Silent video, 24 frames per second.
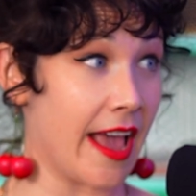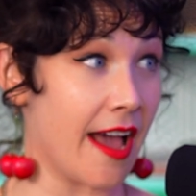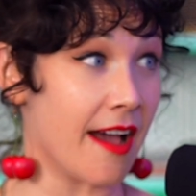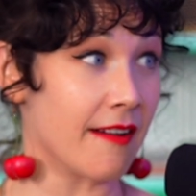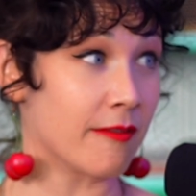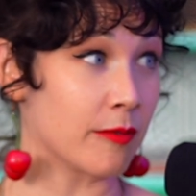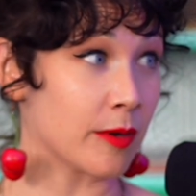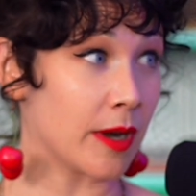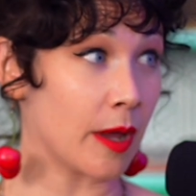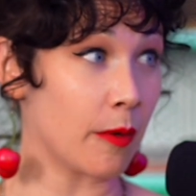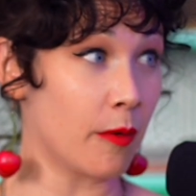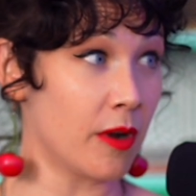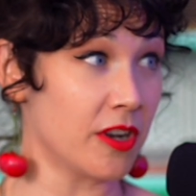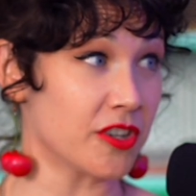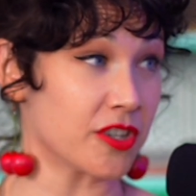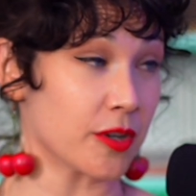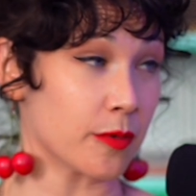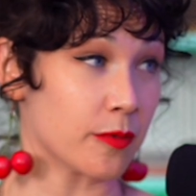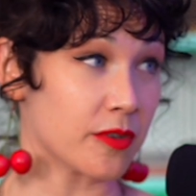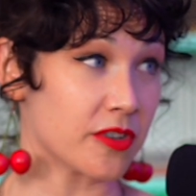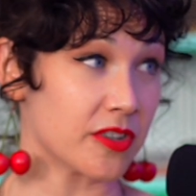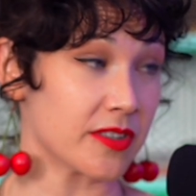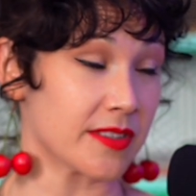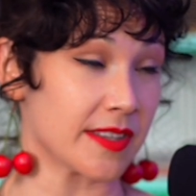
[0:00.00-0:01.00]
have when I watch
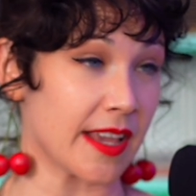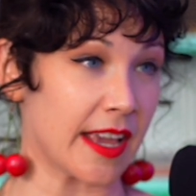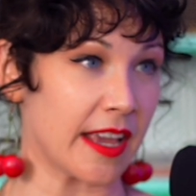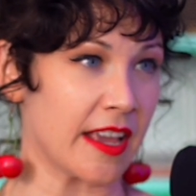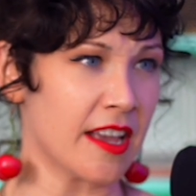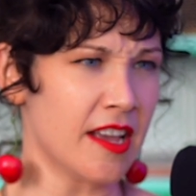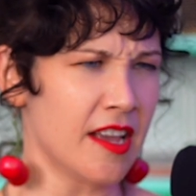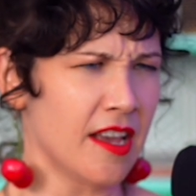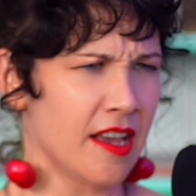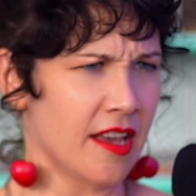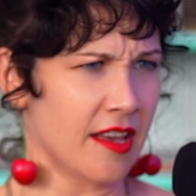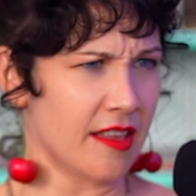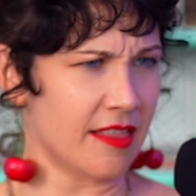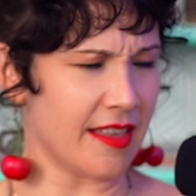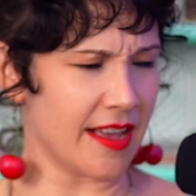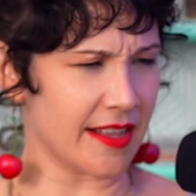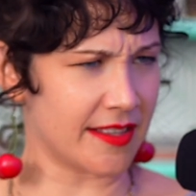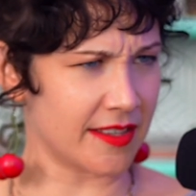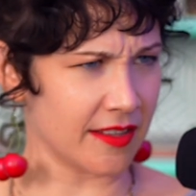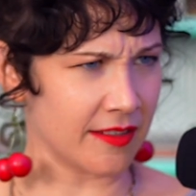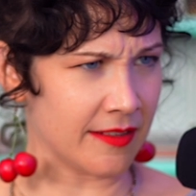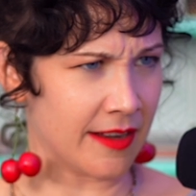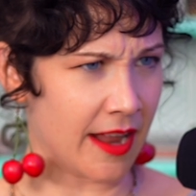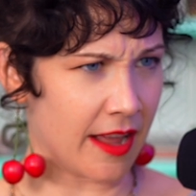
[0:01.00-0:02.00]
it, which is like
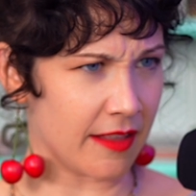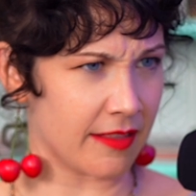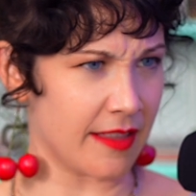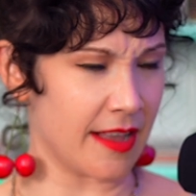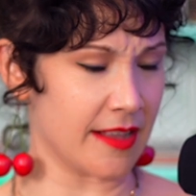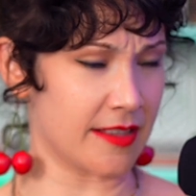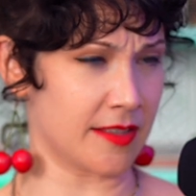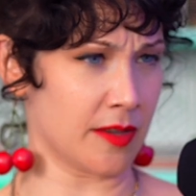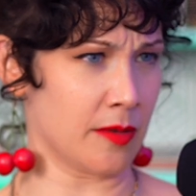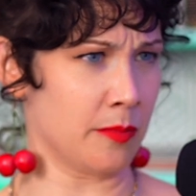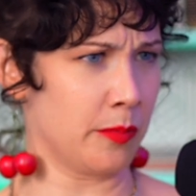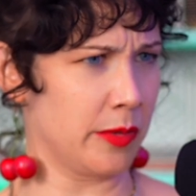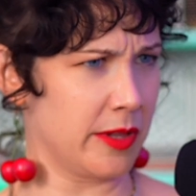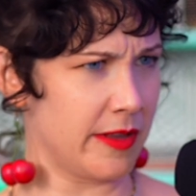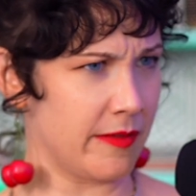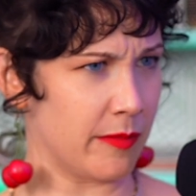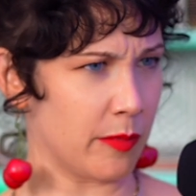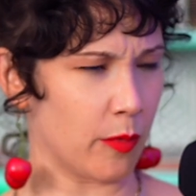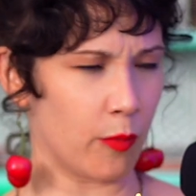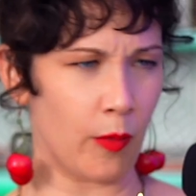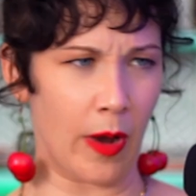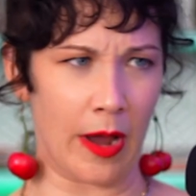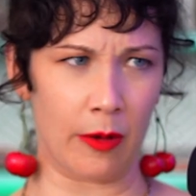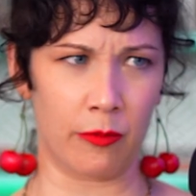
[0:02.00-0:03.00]
that's un- that's
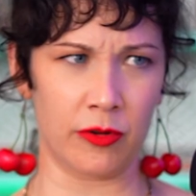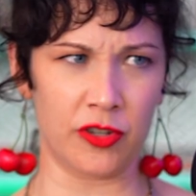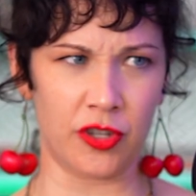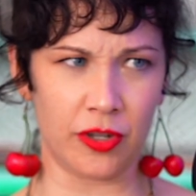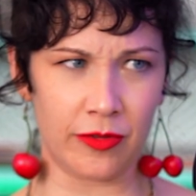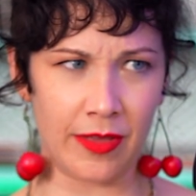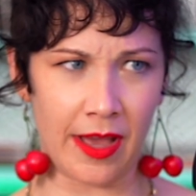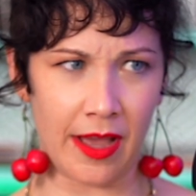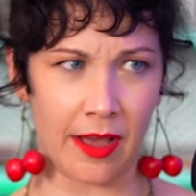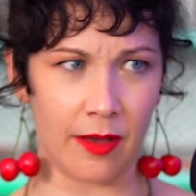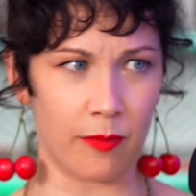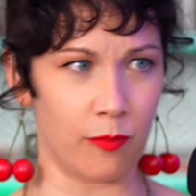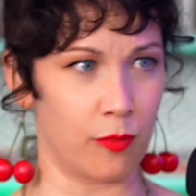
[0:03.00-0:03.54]
unbelievable. Why would you that?